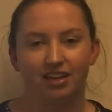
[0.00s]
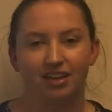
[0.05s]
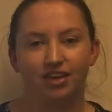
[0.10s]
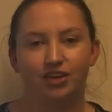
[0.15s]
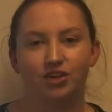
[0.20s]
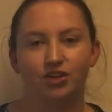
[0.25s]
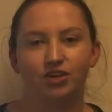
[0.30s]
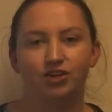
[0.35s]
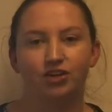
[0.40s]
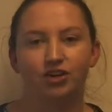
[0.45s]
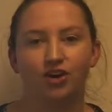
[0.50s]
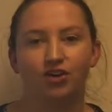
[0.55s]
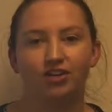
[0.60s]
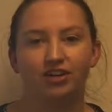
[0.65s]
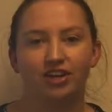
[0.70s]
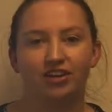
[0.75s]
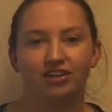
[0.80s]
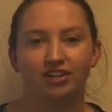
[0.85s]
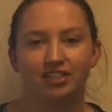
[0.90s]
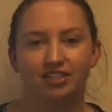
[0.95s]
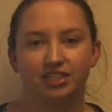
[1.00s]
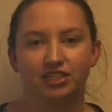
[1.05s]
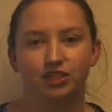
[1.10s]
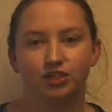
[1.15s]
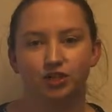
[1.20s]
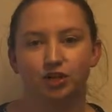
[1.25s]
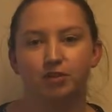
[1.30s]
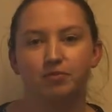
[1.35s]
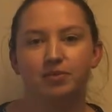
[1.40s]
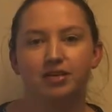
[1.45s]
Acute coronary
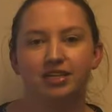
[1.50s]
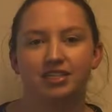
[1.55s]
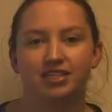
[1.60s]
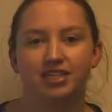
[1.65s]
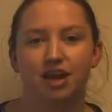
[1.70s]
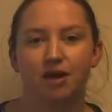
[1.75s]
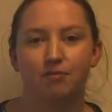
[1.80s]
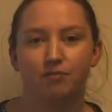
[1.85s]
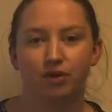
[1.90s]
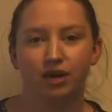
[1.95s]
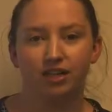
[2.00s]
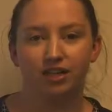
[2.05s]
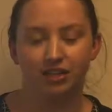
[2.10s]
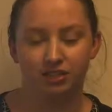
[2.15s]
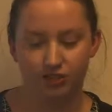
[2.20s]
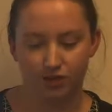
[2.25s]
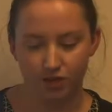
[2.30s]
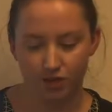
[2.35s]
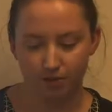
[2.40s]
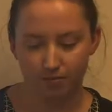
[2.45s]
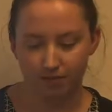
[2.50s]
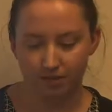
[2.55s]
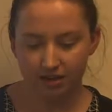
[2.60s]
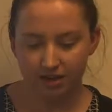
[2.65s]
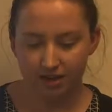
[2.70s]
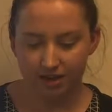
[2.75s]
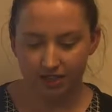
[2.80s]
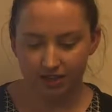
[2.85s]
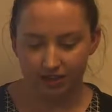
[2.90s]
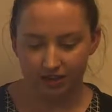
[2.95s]
syndrome is an umbrella term
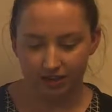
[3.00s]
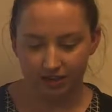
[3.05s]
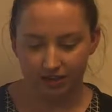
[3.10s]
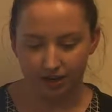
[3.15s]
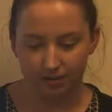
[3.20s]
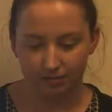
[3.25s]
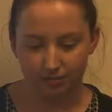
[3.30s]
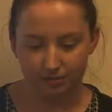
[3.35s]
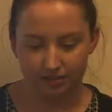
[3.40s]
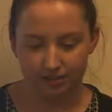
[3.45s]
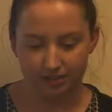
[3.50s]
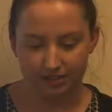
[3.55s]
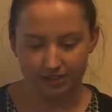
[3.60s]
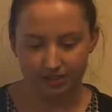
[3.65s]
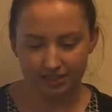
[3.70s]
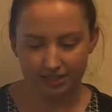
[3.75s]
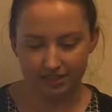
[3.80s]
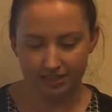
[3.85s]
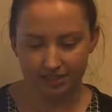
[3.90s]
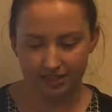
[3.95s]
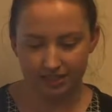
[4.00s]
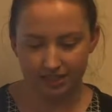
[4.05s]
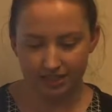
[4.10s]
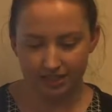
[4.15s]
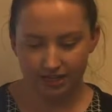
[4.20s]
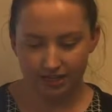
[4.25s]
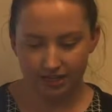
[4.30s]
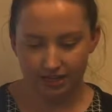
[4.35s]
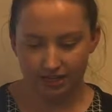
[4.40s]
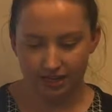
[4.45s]
that encompasses
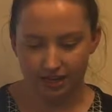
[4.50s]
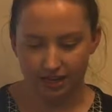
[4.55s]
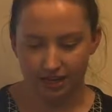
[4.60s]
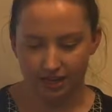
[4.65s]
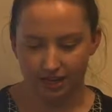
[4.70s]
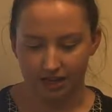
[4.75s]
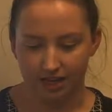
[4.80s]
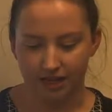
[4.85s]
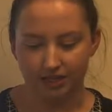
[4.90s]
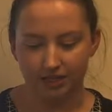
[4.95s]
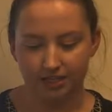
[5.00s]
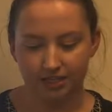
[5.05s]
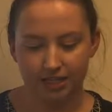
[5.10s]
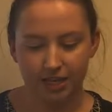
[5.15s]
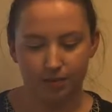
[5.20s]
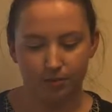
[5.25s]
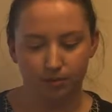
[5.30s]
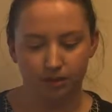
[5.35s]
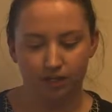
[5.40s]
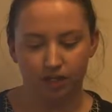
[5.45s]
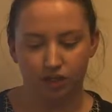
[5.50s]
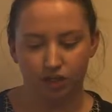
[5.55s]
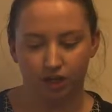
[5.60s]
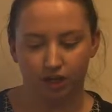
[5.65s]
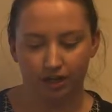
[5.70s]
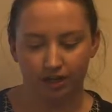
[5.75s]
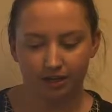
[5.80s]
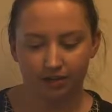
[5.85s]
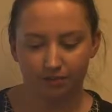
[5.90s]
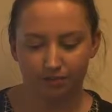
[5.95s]
unstable
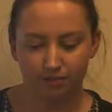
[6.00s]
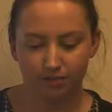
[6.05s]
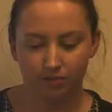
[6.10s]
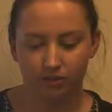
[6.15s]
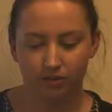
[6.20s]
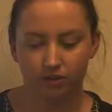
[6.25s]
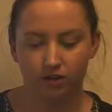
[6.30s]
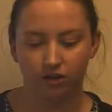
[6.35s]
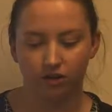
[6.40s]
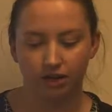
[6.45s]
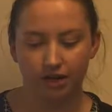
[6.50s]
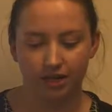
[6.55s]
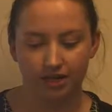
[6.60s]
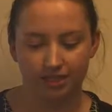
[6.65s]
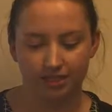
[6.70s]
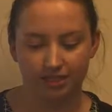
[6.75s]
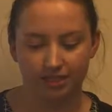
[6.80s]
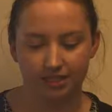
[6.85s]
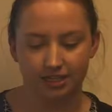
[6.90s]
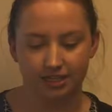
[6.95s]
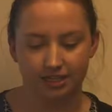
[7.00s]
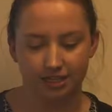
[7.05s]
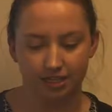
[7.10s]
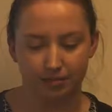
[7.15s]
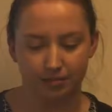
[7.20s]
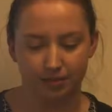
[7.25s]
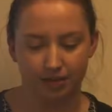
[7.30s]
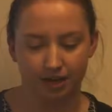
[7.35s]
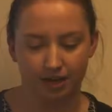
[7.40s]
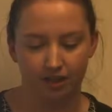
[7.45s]
angina, non-ST
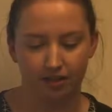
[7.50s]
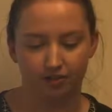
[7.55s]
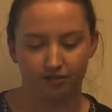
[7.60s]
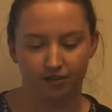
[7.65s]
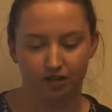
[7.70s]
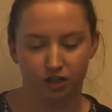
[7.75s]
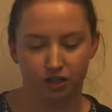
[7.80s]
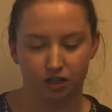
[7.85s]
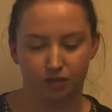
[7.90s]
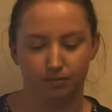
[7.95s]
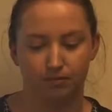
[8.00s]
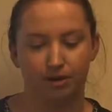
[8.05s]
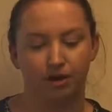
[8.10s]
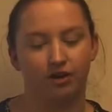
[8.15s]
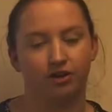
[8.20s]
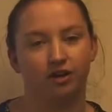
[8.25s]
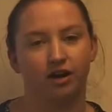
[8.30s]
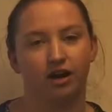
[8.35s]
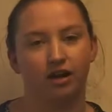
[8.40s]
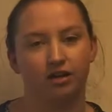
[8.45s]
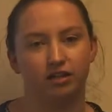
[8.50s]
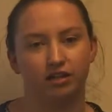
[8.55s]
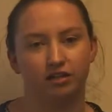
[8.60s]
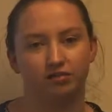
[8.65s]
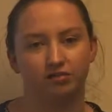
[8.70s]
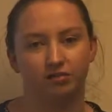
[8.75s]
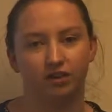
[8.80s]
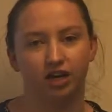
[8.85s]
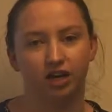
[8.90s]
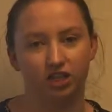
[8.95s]
segment elevation myocardial
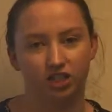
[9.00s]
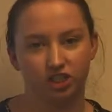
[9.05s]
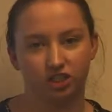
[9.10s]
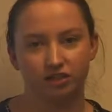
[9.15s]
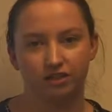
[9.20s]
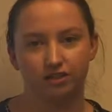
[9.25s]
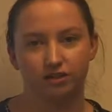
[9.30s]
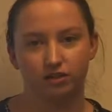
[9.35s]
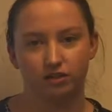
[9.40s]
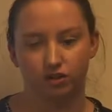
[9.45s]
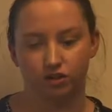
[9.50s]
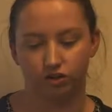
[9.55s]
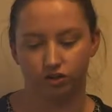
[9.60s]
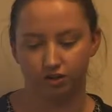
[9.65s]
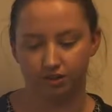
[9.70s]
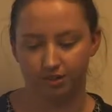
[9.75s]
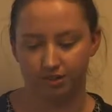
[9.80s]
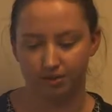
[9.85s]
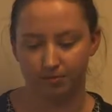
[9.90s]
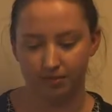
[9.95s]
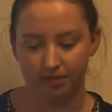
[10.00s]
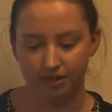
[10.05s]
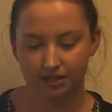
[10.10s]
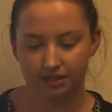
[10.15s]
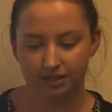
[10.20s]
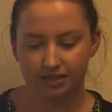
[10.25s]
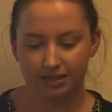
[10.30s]
infarction, non-STEMI,